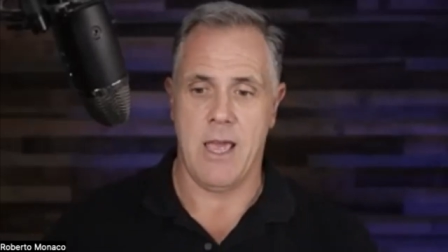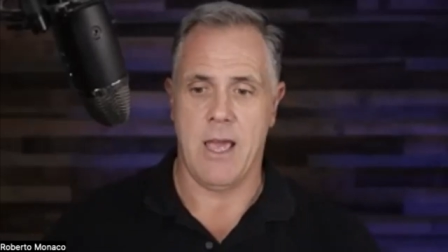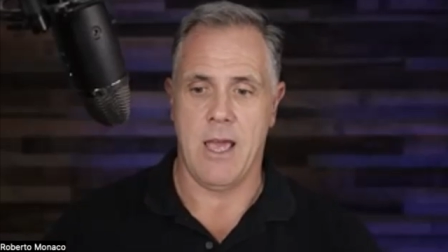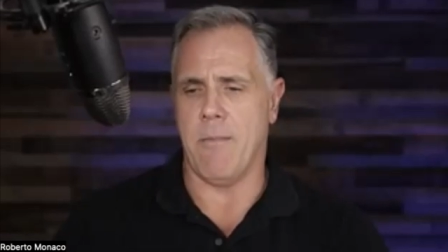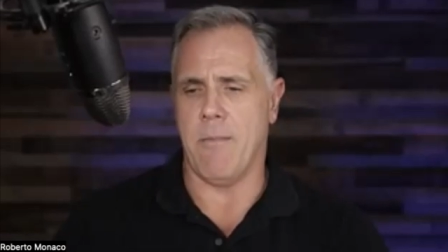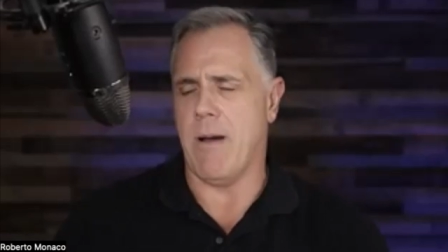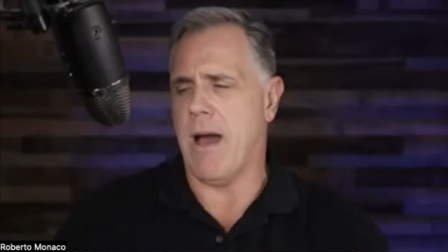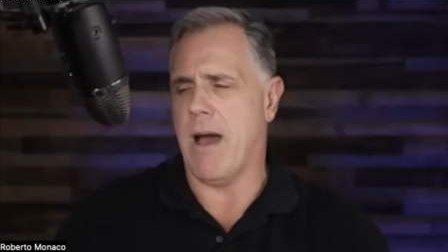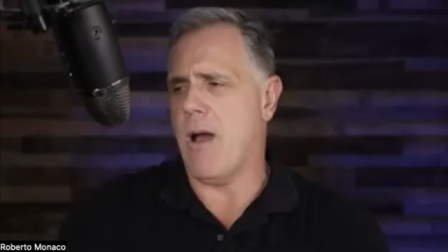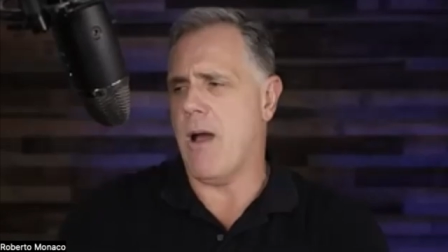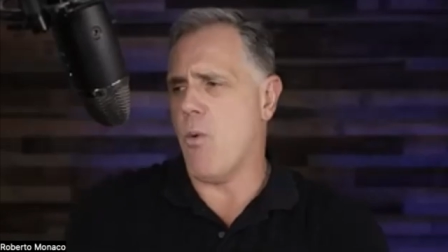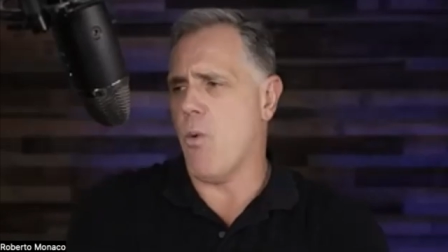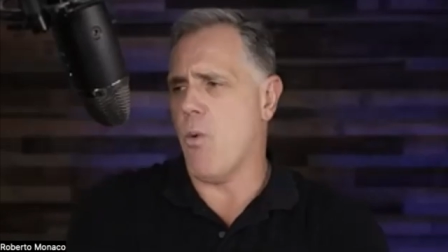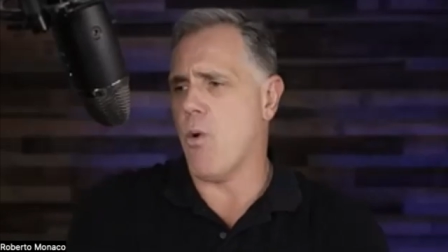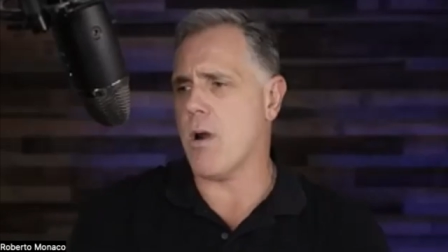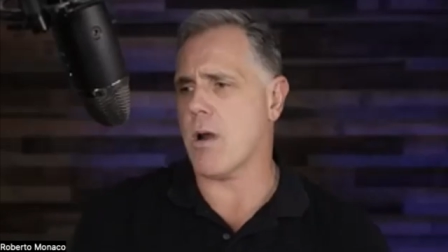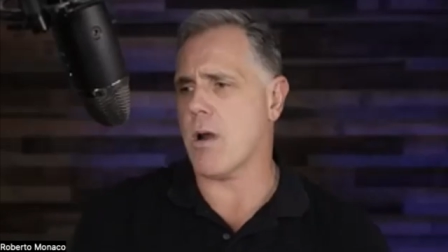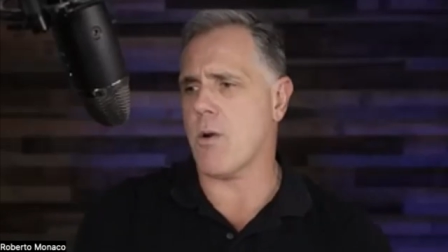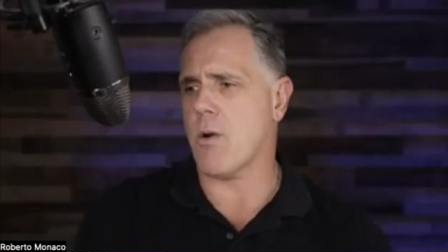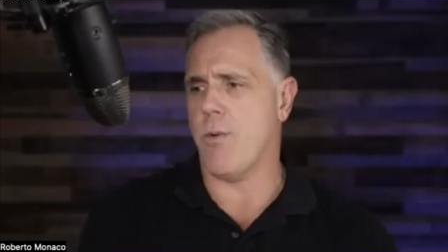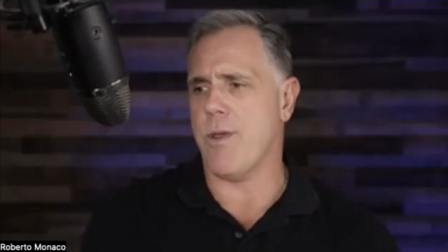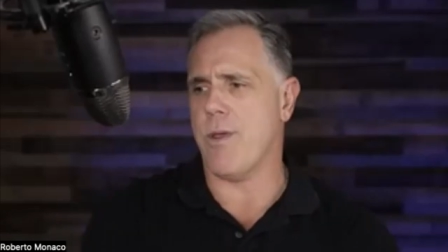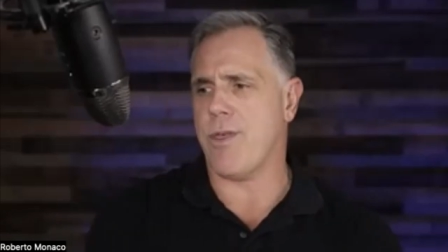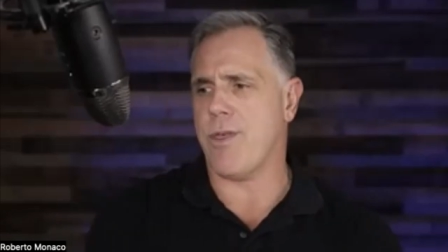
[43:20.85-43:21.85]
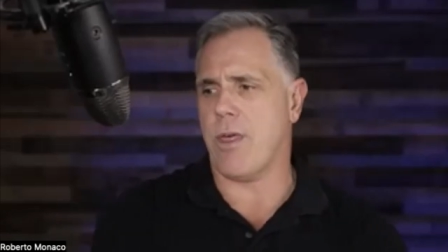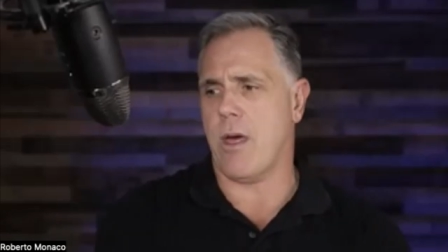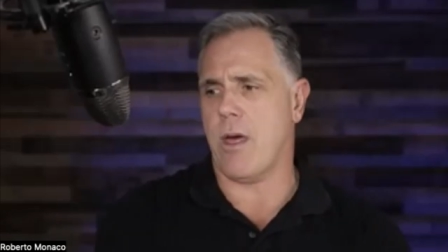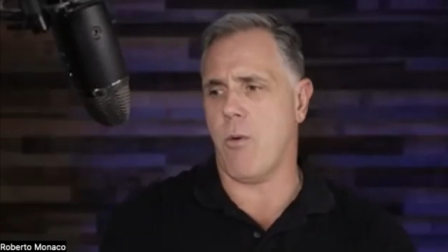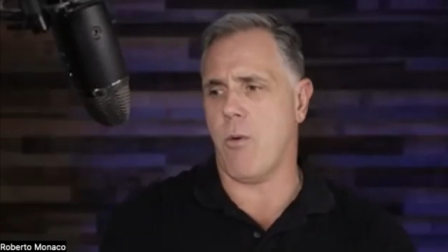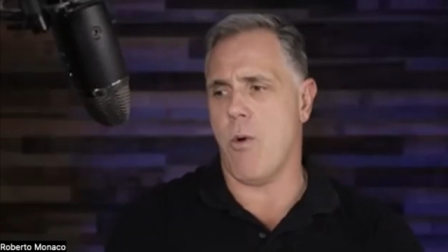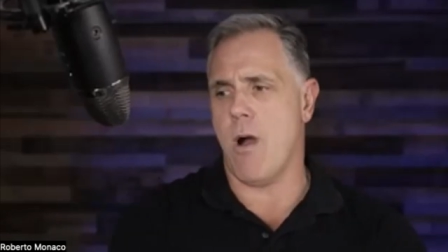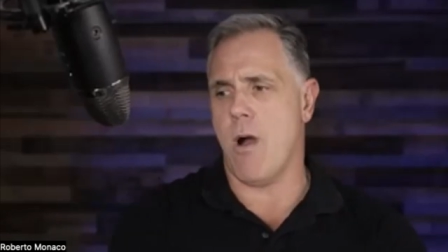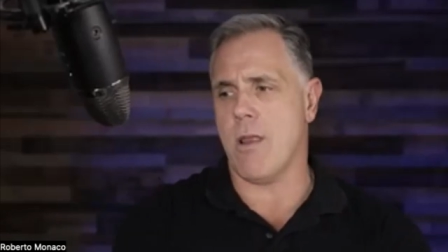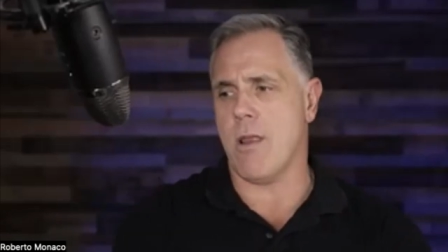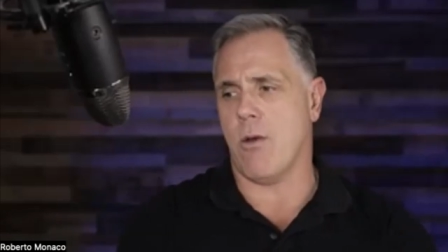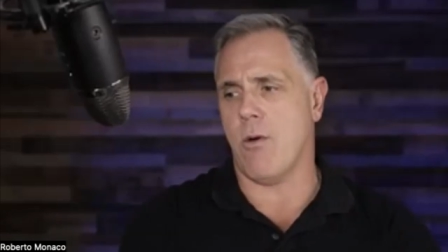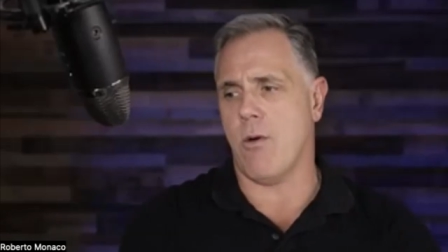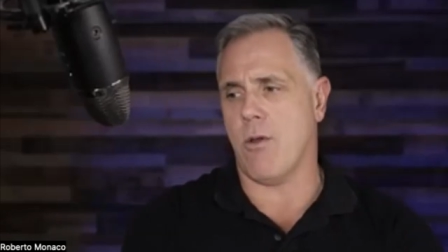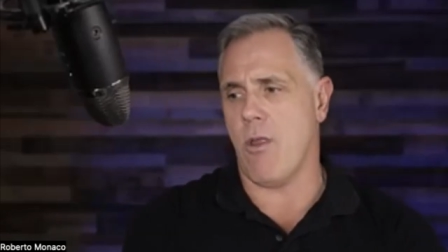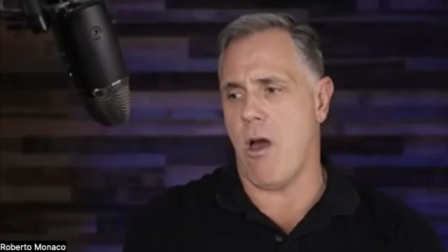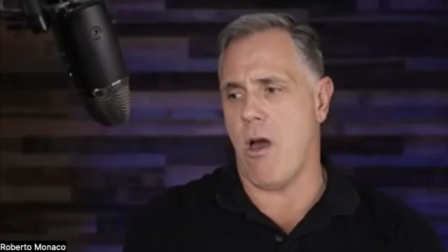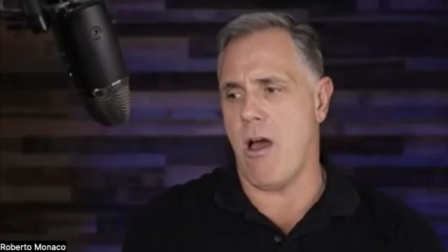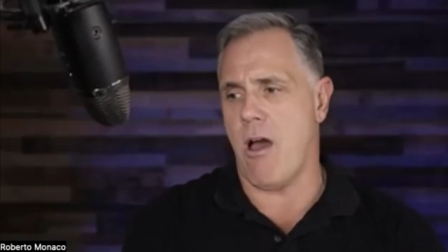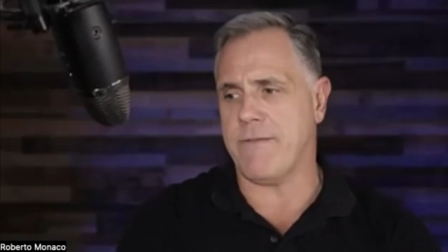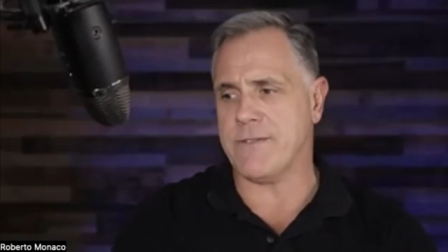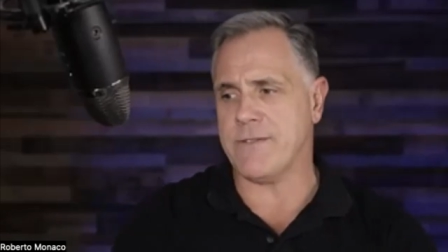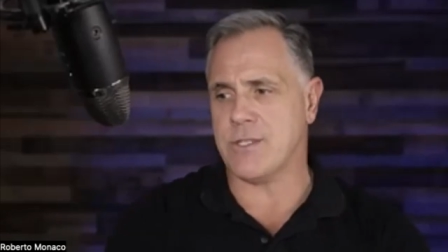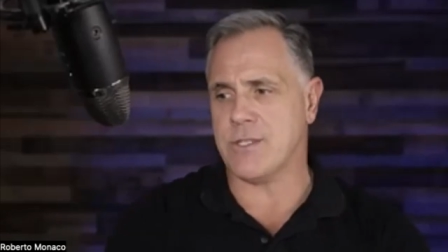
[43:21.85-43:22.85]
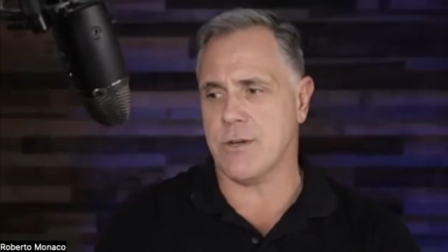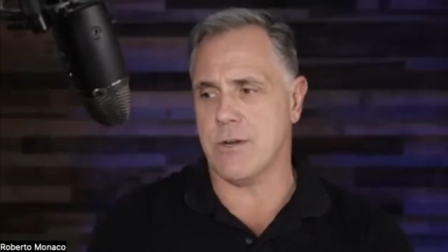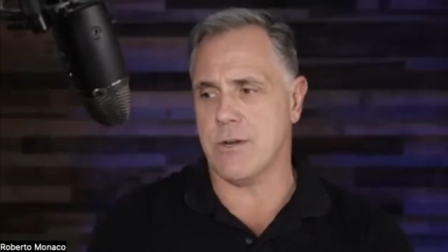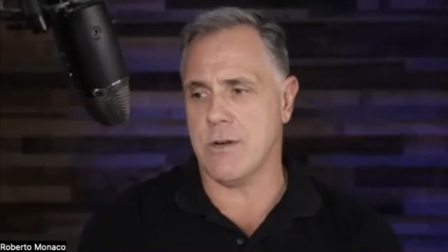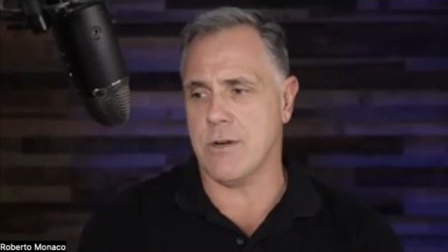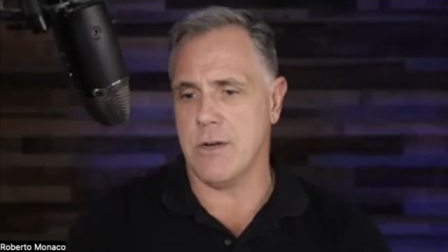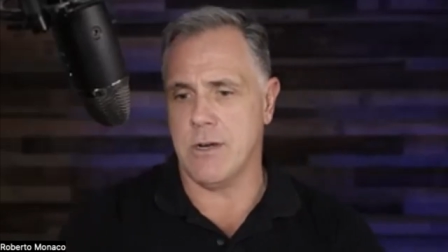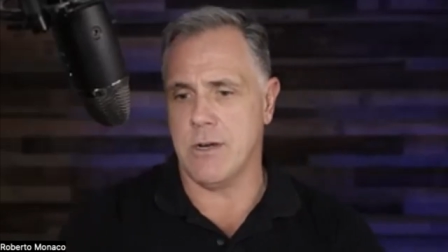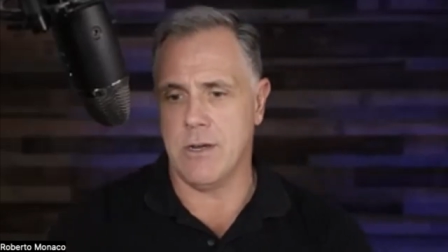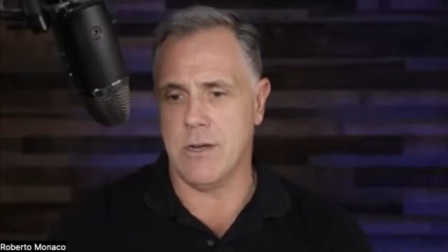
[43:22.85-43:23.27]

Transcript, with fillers: I work with uh, one loan officer